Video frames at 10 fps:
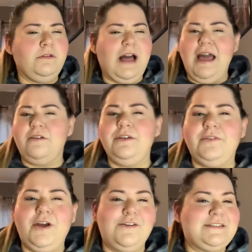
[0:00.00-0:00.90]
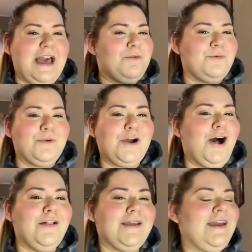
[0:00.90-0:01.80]
I don't even know. Is that what we're
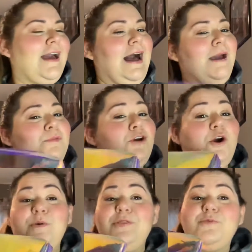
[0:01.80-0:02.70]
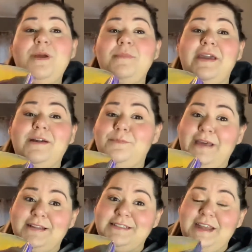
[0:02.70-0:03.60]
calling it? I'm going through my makeup
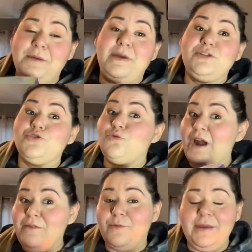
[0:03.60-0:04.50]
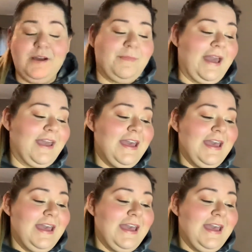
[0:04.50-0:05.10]
bag today, my travel makeup bag.